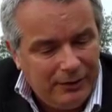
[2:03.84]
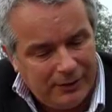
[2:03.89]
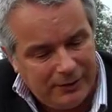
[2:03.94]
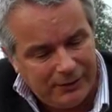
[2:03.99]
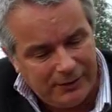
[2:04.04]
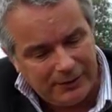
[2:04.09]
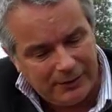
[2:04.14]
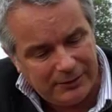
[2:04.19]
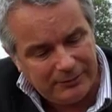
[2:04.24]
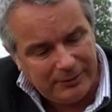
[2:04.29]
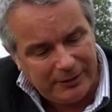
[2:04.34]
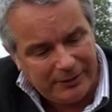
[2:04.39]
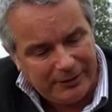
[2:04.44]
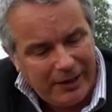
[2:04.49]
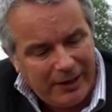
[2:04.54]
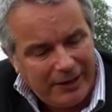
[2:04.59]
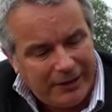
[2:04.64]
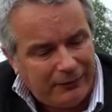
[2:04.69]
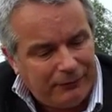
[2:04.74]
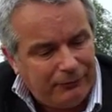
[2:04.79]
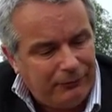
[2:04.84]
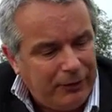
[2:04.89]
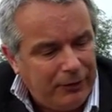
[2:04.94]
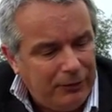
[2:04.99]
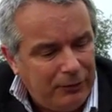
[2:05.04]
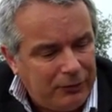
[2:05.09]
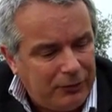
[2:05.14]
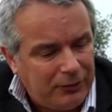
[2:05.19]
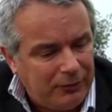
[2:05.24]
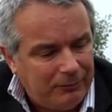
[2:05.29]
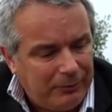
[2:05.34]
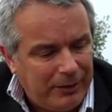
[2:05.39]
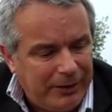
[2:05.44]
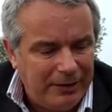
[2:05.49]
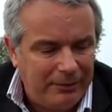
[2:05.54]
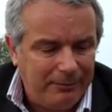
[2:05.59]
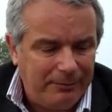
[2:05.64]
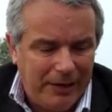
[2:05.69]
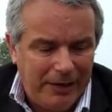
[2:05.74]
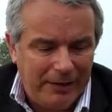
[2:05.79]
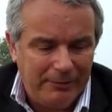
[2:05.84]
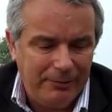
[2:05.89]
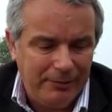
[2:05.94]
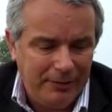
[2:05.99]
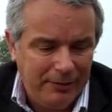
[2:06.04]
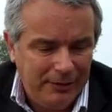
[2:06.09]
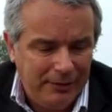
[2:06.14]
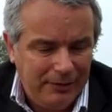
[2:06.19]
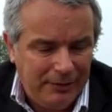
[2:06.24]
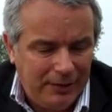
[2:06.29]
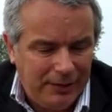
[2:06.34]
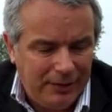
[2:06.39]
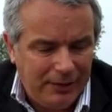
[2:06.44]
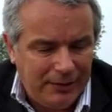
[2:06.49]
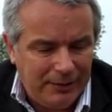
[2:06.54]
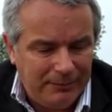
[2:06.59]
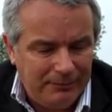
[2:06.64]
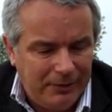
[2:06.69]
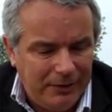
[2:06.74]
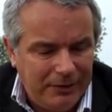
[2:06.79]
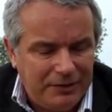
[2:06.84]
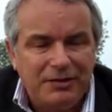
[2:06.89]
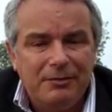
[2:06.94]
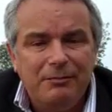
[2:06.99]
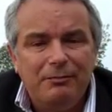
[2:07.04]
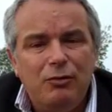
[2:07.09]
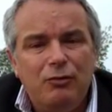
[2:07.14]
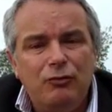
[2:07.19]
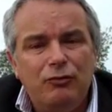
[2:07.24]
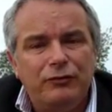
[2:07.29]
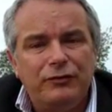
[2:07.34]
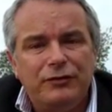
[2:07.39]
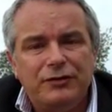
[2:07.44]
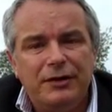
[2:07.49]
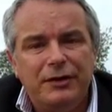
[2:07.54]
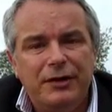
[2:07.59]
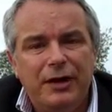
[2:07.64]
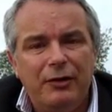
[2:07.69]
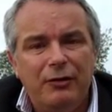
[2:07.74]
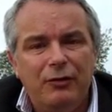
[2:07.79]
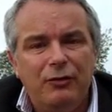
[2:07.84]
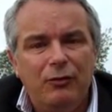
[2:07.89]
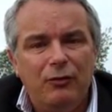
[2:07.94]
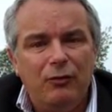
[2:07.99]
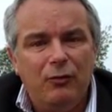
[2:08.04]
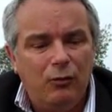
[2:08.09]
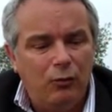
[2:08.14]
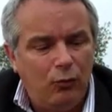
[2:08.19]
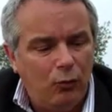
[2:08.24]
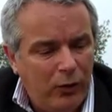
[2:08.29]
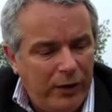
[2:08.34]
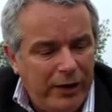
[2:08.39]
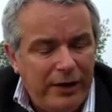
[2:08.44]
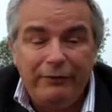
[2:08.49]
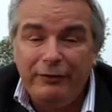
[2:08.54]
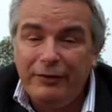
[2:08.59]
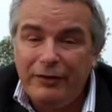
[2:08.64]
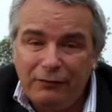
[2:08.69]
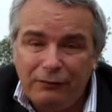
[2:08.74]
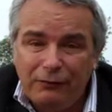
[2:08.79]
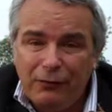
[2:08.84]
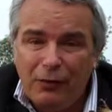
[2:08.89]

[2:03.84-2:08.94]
Again, if we look at baobab, it's important to know where it's